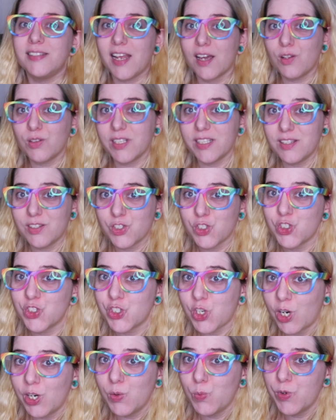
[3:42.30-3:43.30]
Now let's
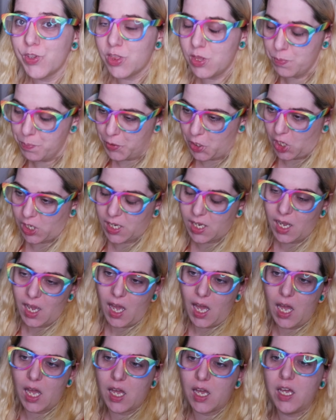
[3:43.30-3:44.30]
start with the book.
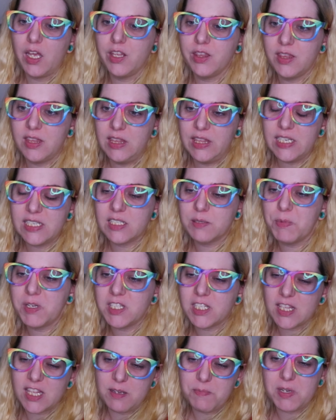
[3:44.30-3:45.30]
Uh, this
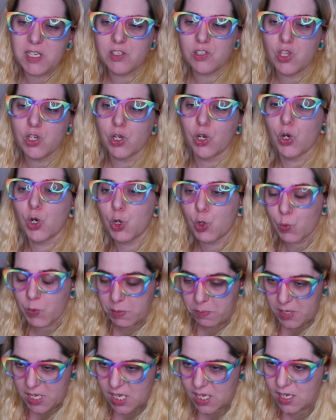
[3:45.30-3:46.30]
month's theme is the
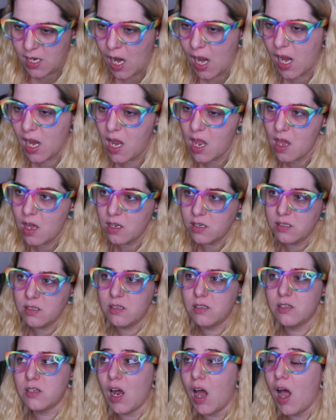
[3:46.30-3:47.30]
Caribbean
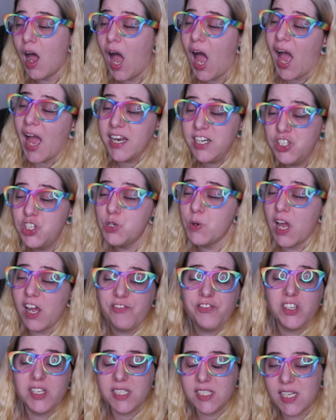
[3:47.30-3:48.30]
and I do
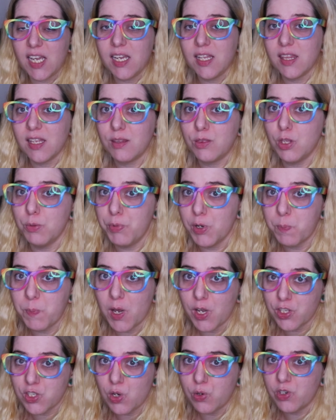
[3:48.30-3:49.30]
have to say that the book
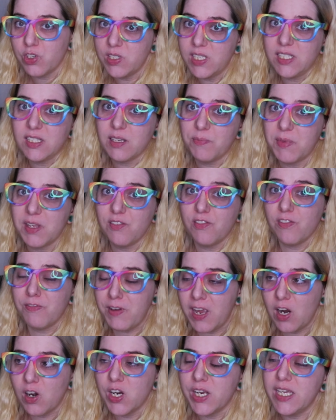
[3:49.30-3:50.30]
box owner did something
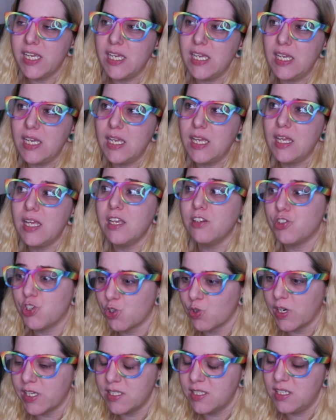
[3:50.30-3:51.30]
very
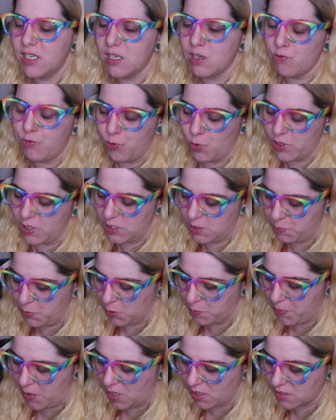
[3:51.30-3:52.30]
interesting for this
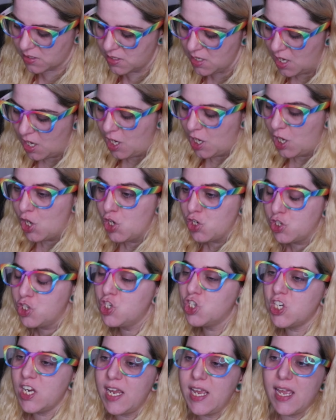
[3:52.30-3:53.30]
book box.
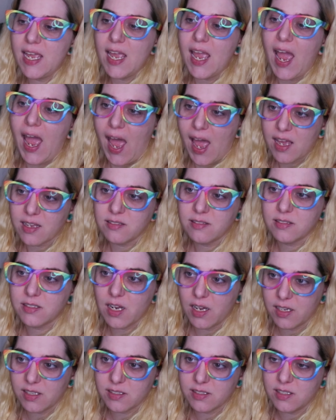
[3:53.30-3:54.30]
She
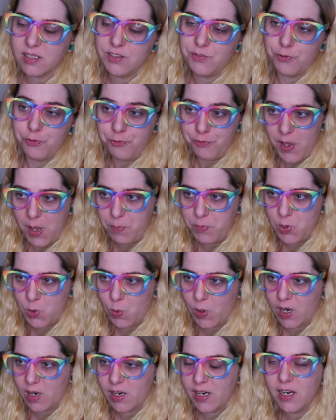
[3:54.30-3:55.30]
asked us in
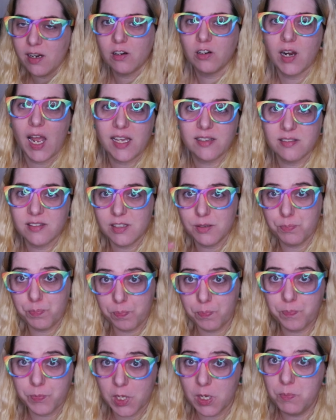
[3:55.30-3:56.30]
February or asked the
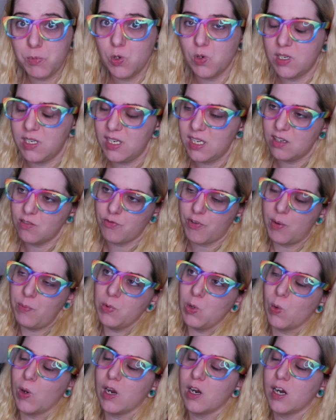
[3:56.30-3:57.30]
community in
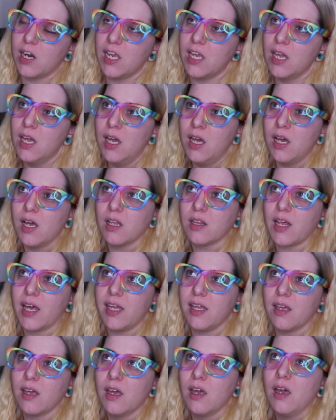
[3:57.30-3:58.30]
February
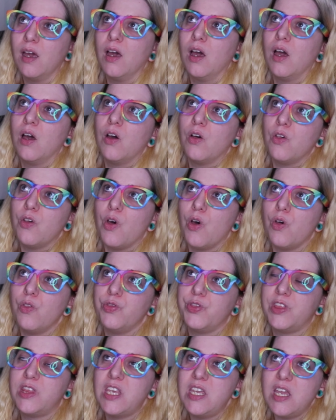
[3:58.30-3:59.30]
like
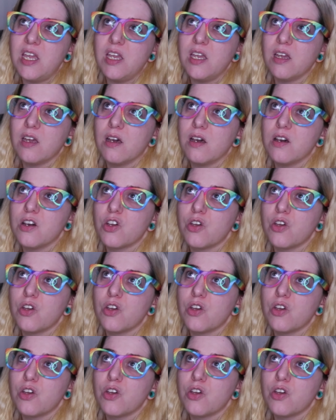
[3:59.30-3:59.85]
the